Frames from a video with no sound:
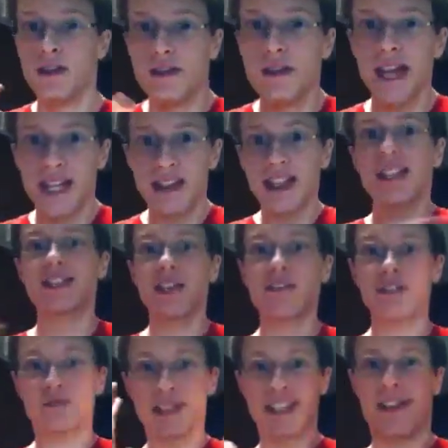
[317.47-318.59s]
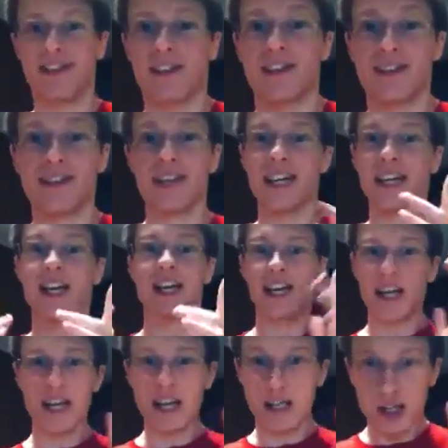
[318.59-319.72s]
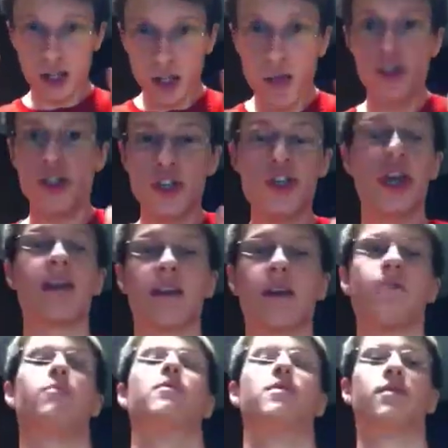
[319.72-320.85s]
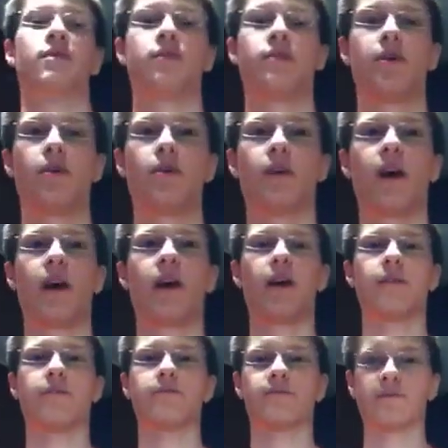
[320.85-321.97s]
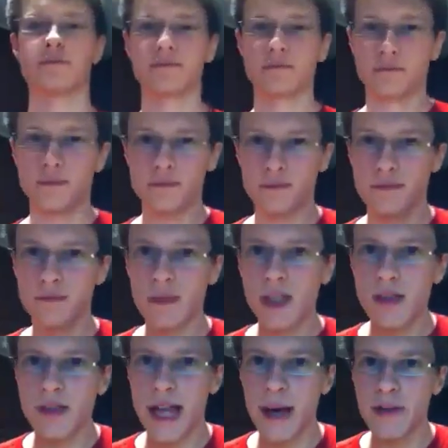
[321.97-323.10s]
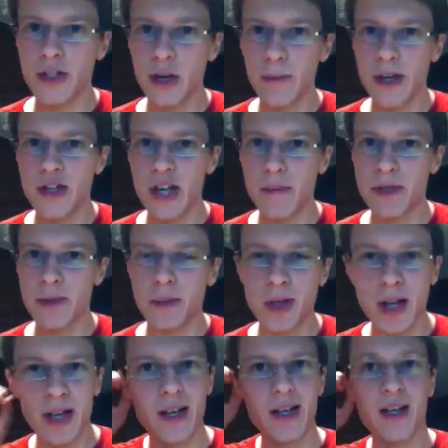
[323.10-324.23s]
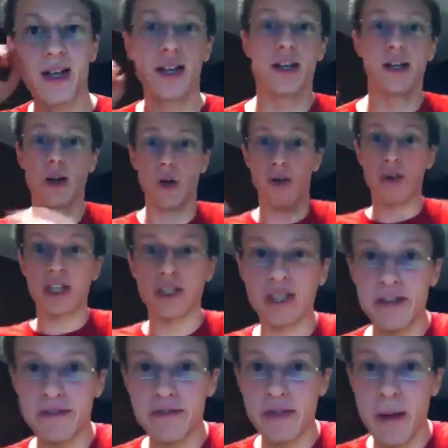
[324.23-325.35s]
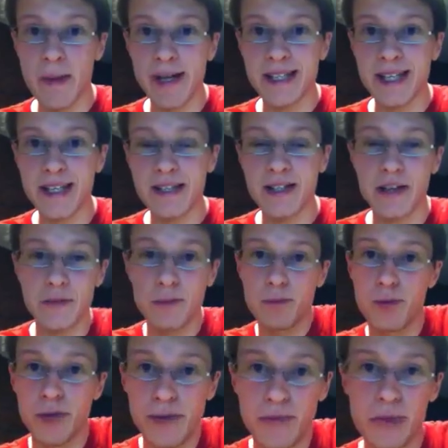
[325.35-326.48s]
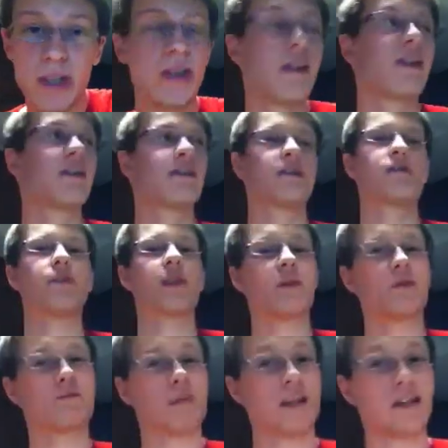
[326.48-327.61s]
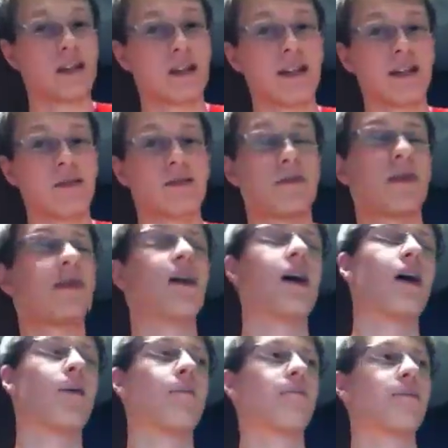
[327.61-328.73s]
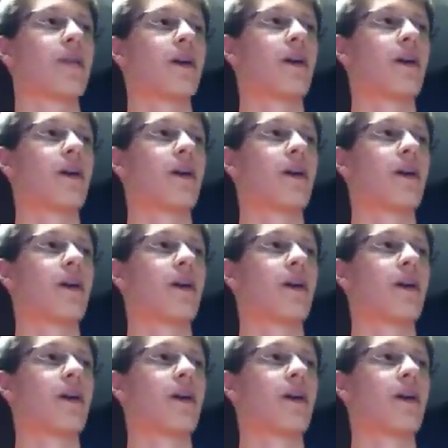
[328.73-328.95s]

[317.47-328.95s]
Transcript: Like, this stuff is ridiculous. Like, you should check it out. So, um, that was all my shameless plug. Going over to Life of M I T stuff briefly, this video is mainly an announcement. Um,